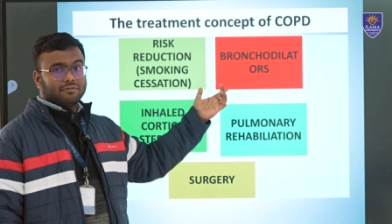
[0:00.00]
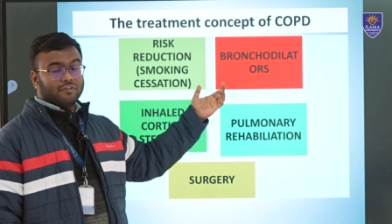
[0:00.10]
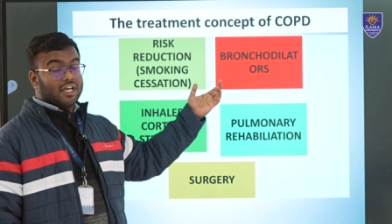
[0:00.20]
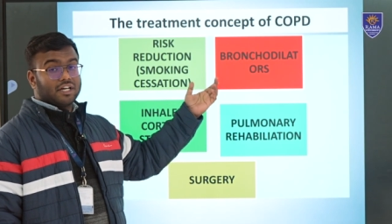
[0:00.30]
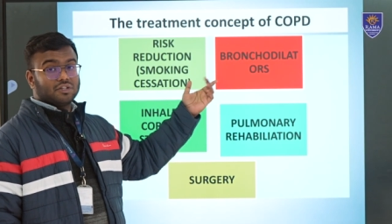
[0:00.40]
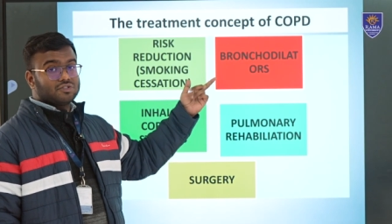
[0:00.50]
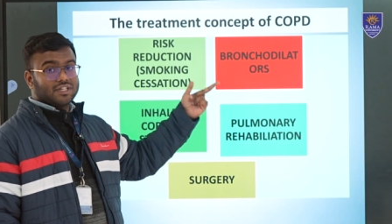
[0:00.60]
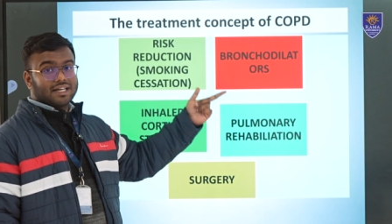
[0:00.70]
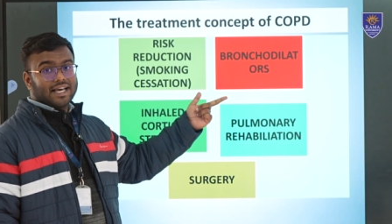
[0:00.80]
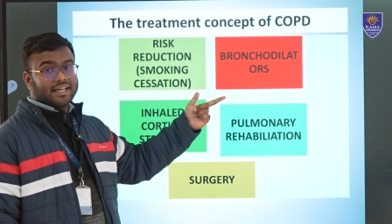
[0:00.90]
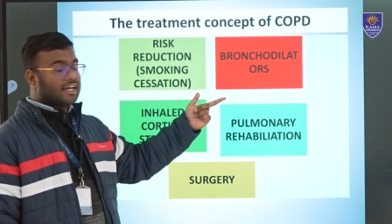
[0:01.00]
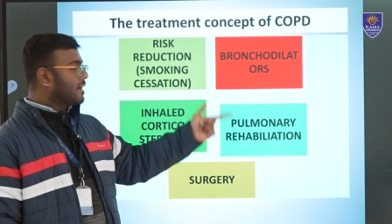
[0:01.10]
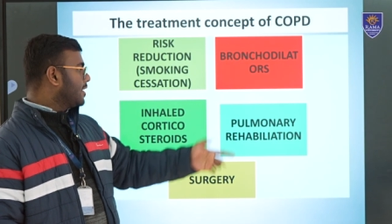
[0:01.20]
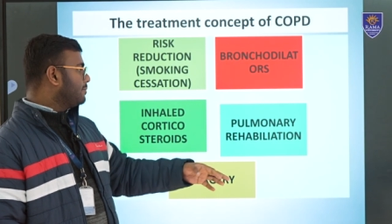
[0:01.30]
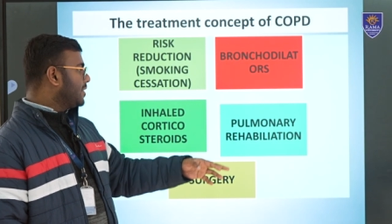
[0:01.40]
we are using like
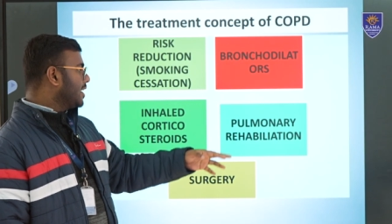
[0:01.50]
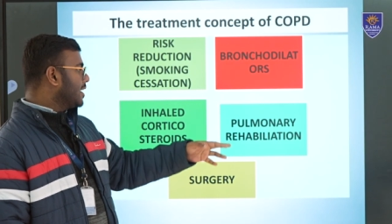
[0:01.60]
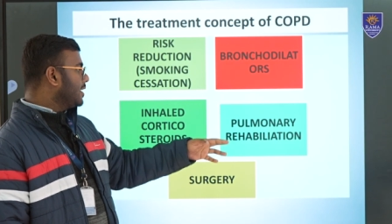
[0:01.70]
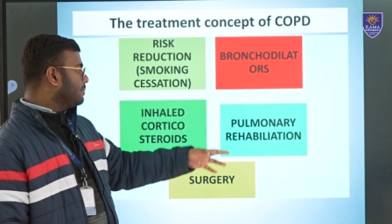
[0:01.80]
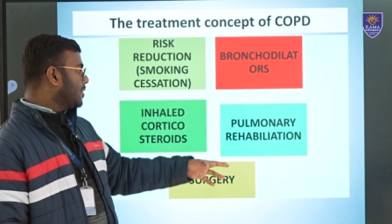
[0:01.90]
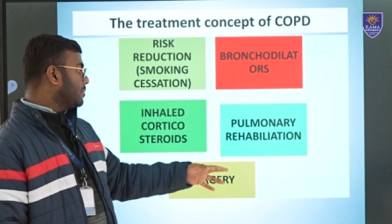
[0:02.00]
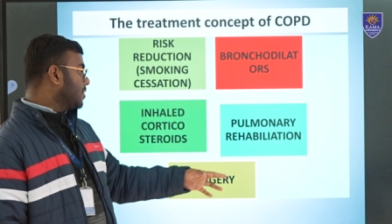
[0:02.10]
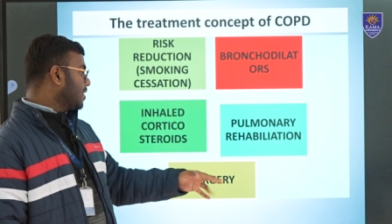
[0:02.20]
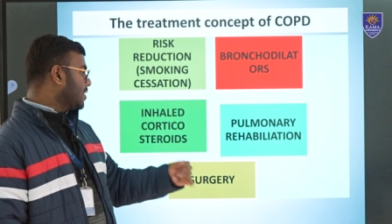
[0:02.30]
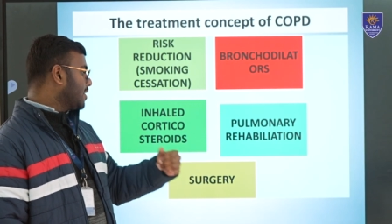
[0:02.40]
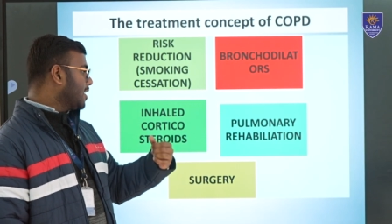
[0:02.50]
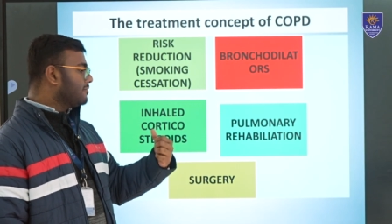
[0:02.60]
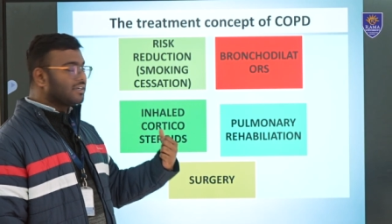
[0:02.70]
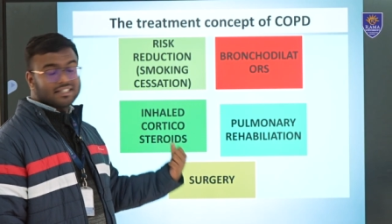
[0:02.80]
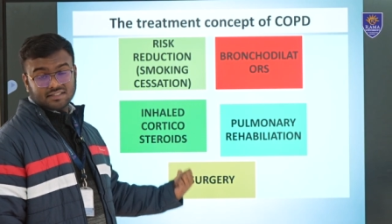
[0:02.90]
an MDI, pulmonary
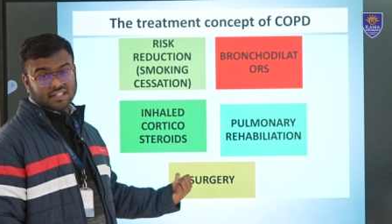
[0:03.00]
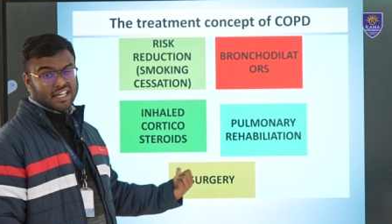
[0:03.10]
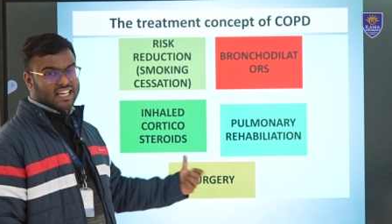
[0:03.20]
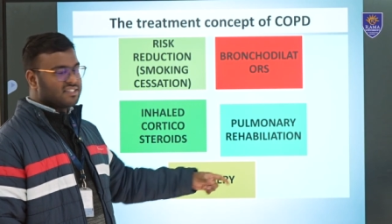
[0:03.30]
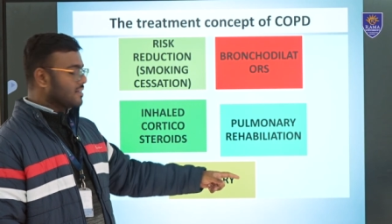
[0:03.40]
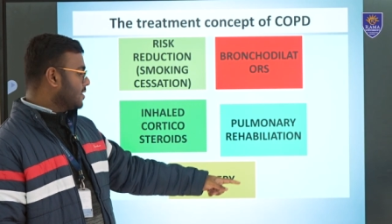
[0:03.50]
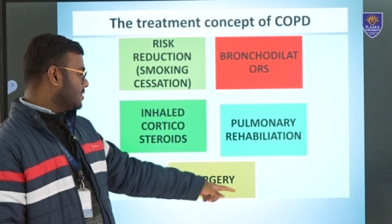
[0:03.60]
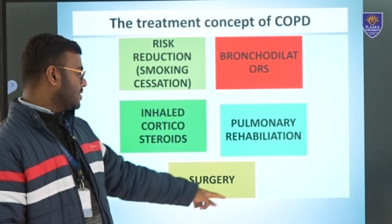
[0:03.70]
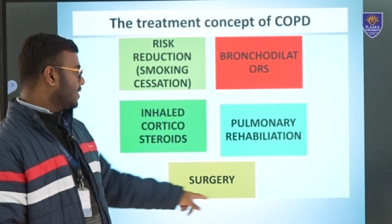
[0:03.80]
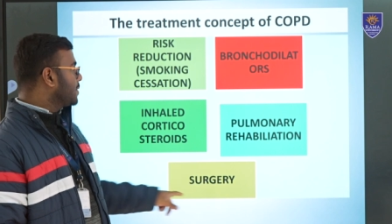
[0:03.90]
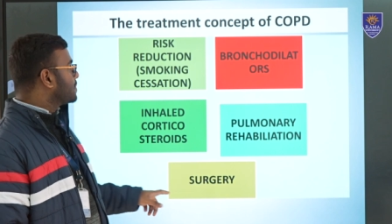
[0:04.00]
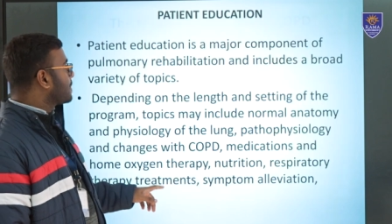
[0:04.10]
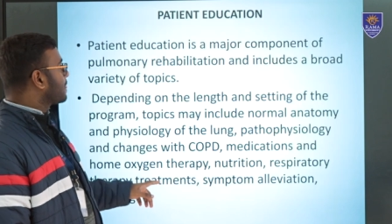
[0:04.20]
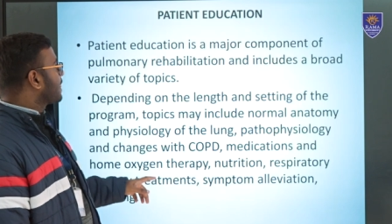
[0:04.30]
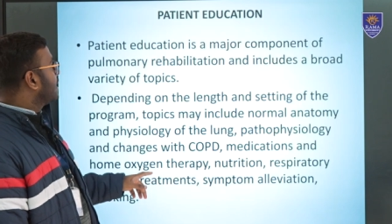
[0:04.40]
rehabilitation, and surgery.
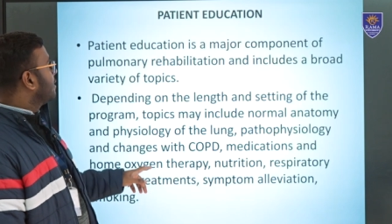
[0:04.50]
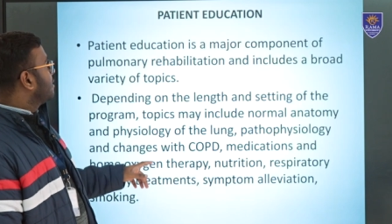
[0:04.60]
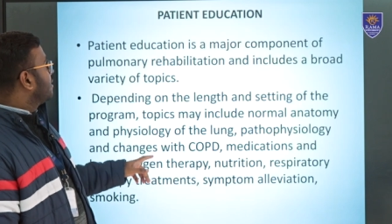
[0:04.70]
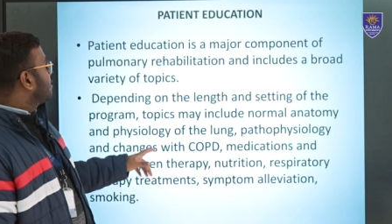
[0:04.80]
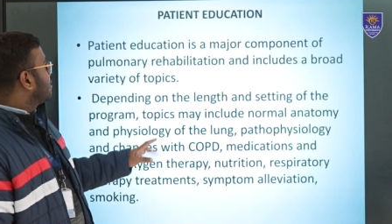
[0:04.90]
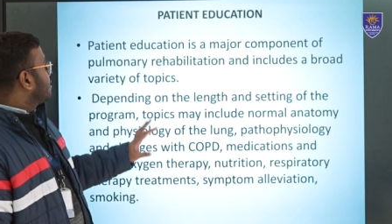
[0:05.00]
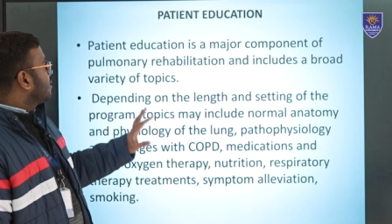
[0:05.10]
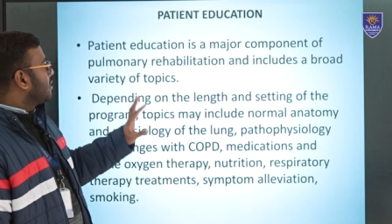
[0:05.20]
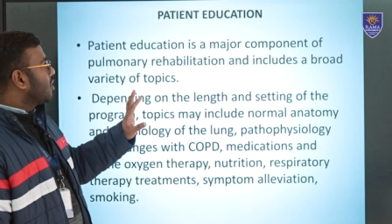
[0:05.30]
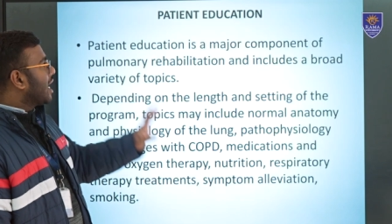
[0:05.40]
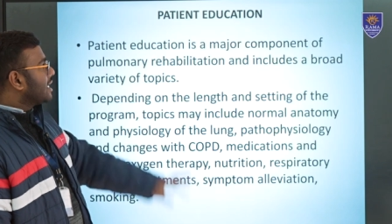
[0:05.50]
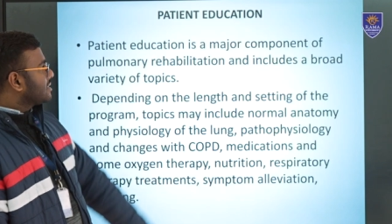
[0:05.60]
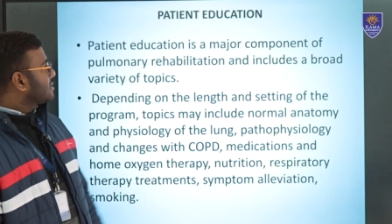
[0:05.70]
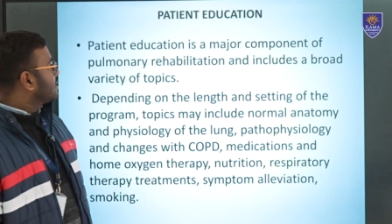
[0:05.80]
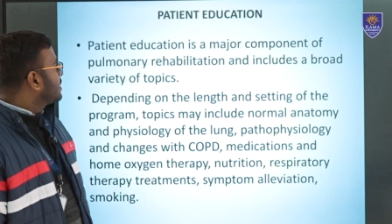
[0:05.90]
The
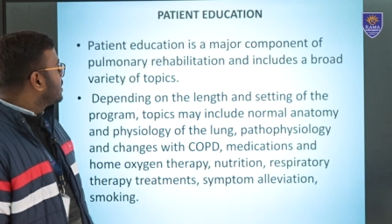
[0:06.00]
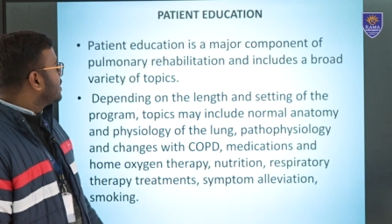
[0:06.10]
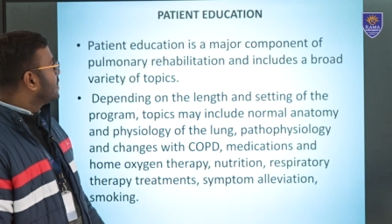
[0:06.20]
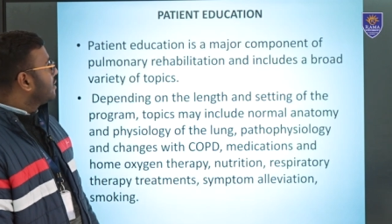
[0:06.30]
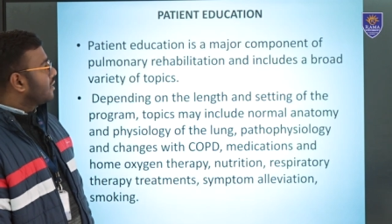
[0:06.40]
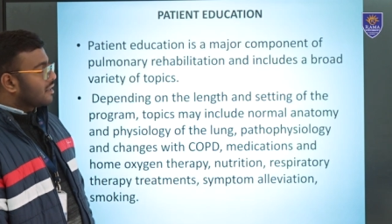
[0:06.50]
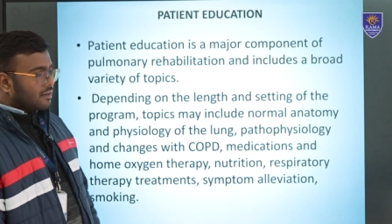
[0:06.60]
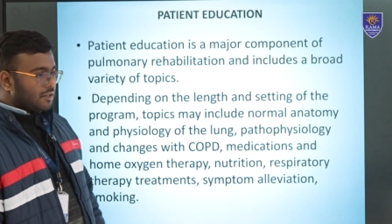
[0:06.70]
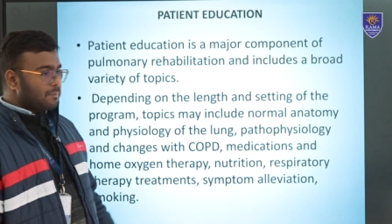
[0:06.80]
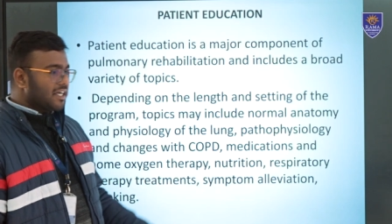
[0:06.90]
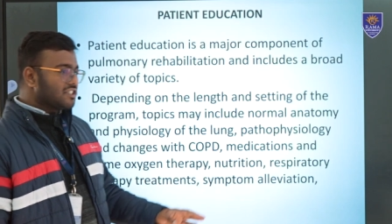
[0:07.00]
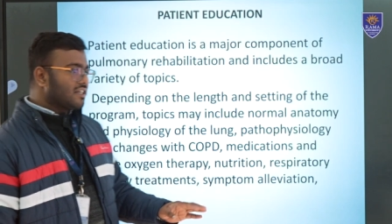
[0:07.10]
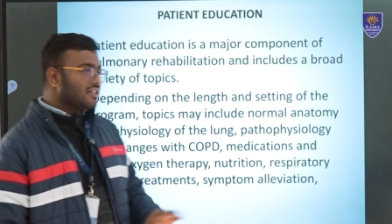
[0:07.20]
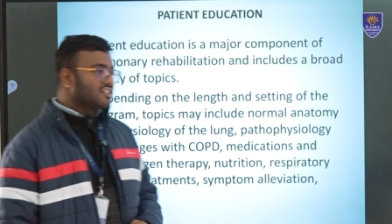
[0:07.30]
last, the patient